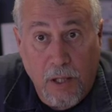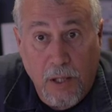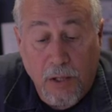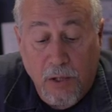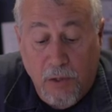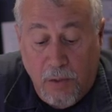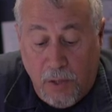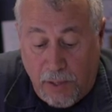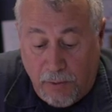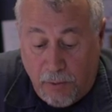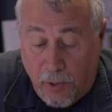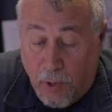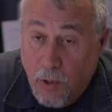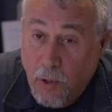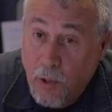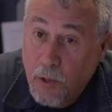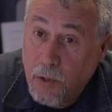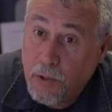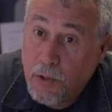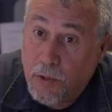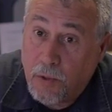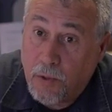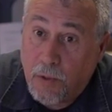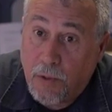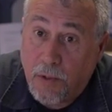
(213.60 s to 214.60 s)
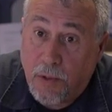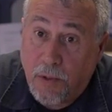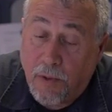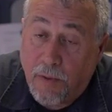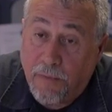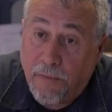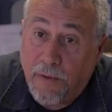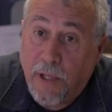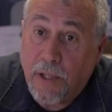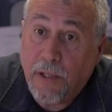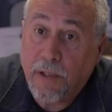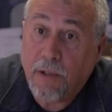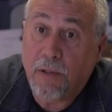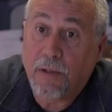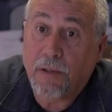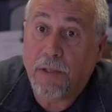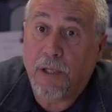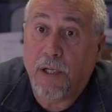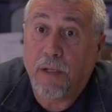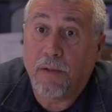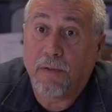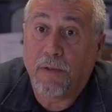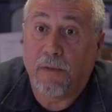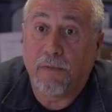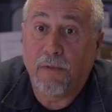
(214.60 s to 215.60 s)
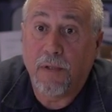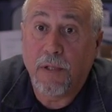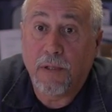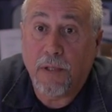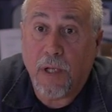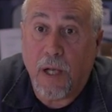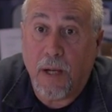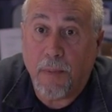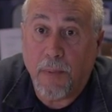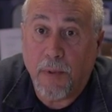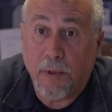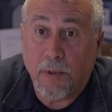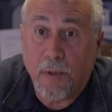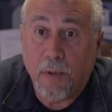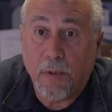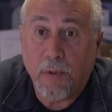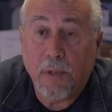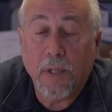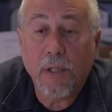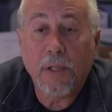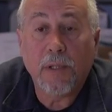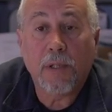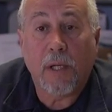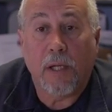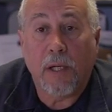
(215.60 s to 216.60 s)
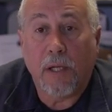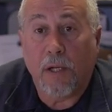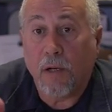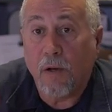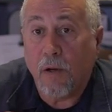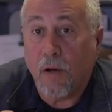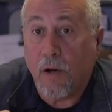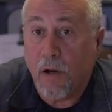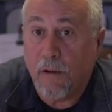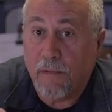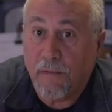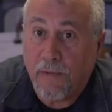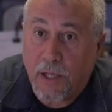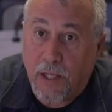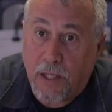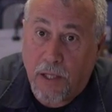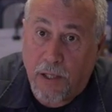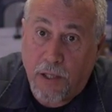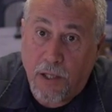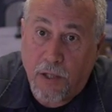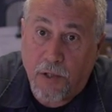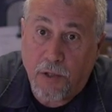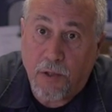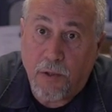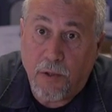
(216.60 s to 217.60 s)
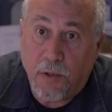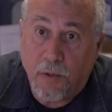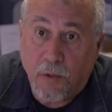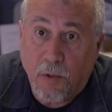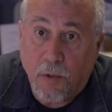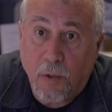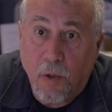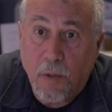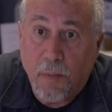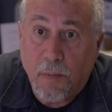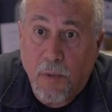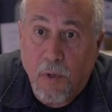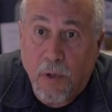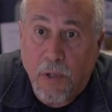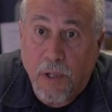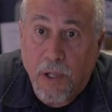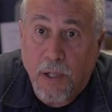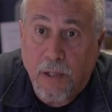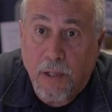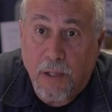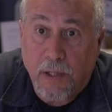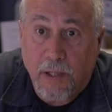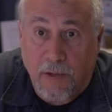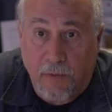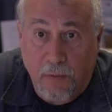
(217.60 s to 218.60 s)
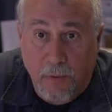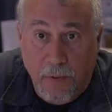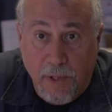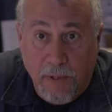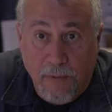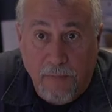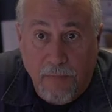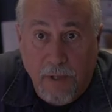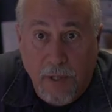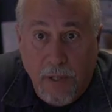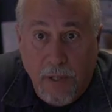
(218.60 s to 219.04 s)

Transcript: So I would urge you to avail yourselves of these opportunities and carve out a niche in your own market like we have